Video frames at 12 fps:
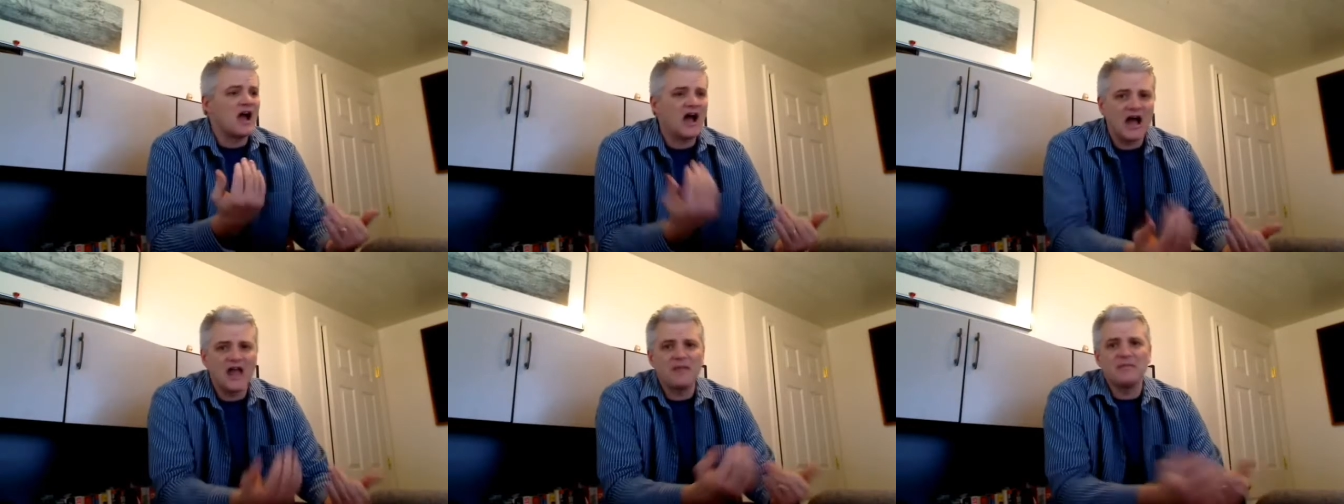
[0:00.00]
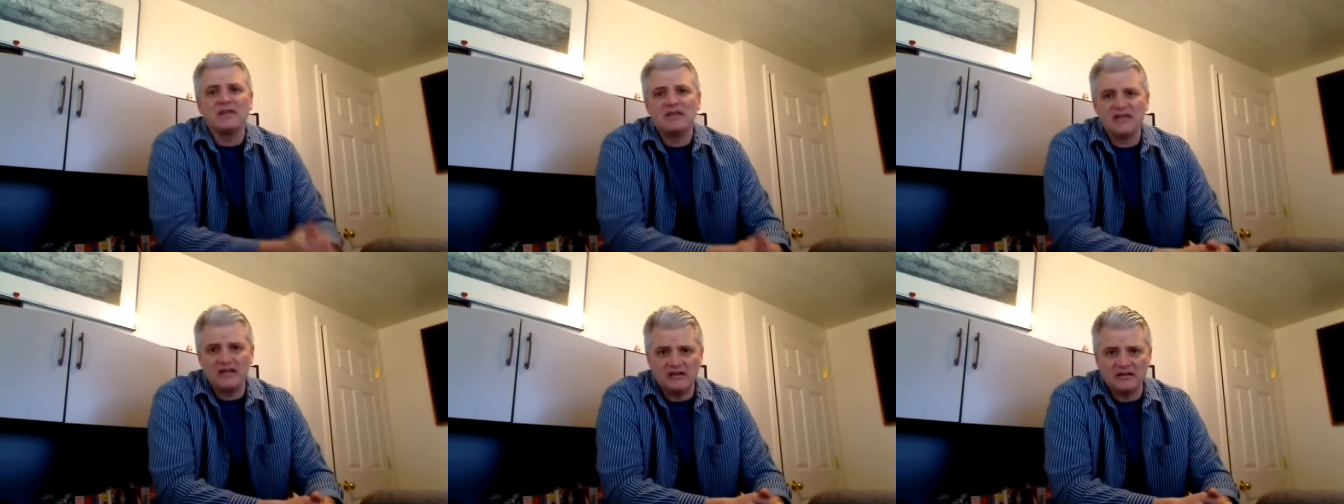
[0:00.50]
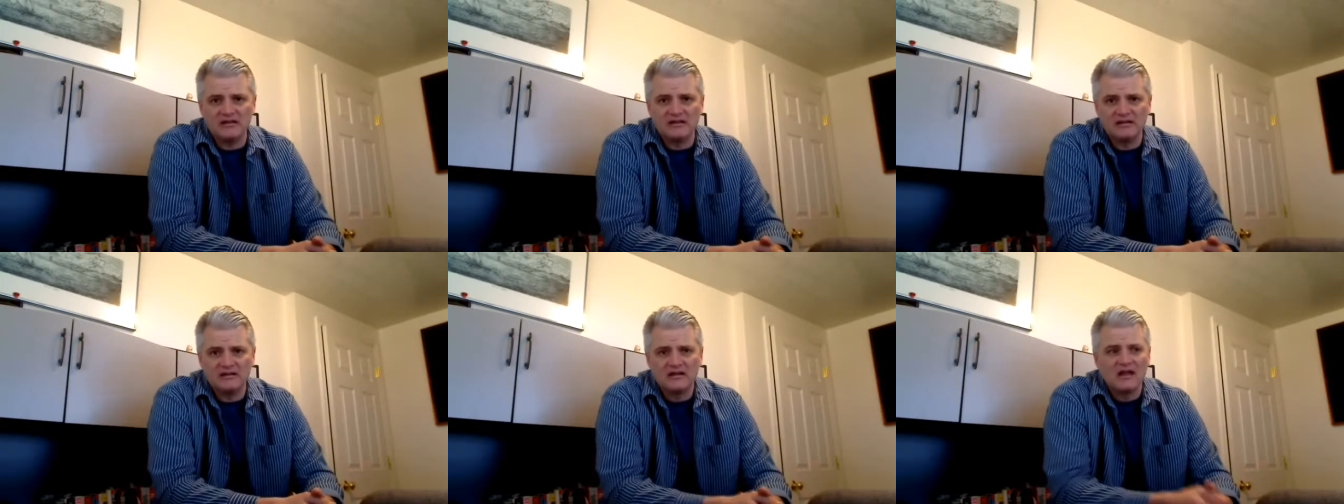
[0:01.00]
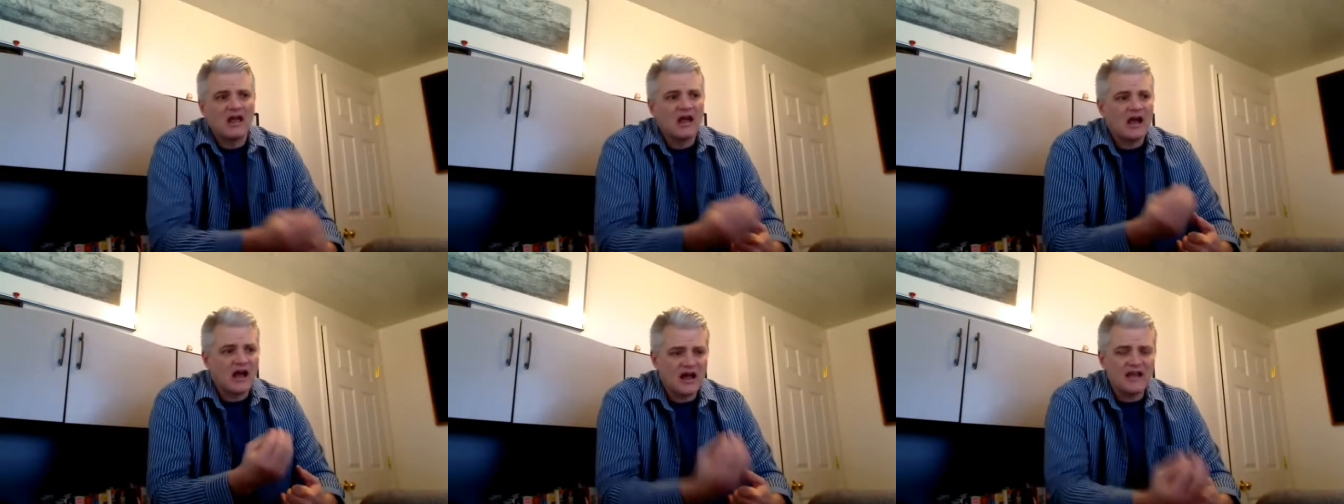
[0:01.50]
I'm in need.
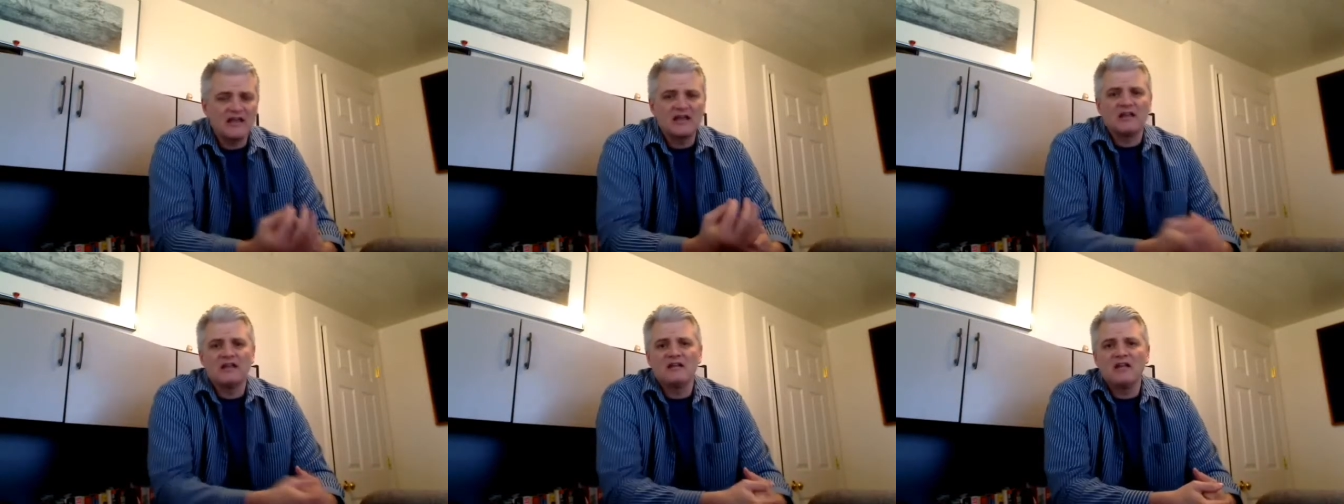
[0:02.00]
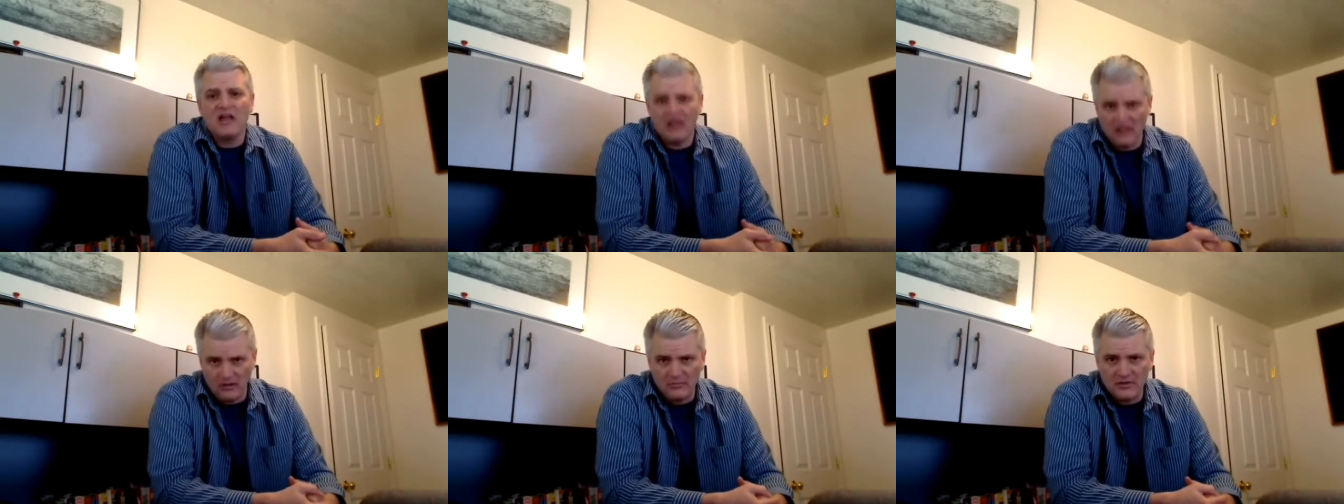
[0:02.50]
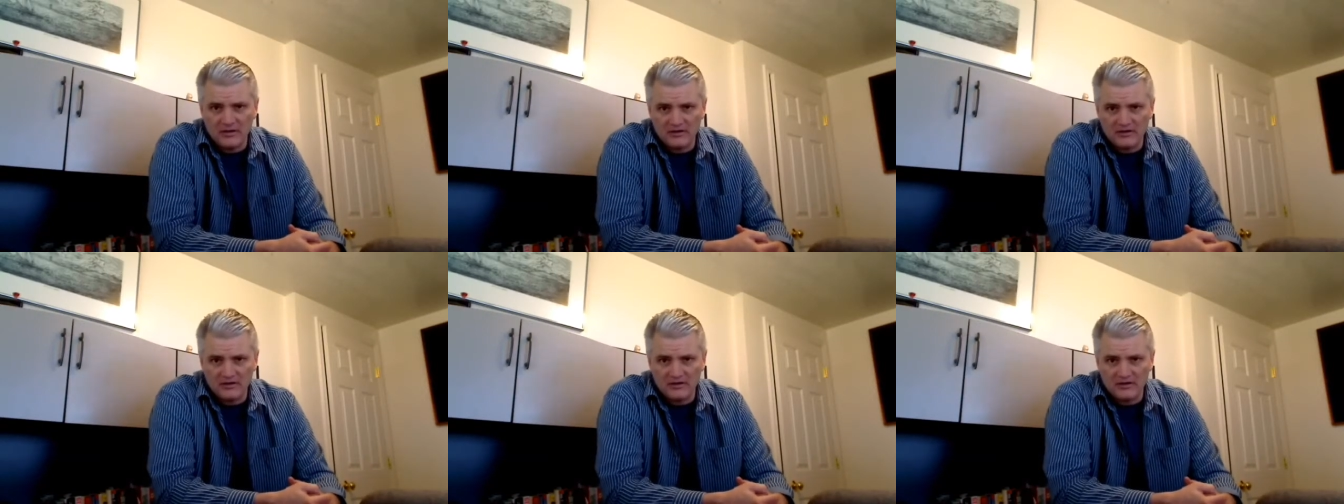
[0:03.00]
I need help.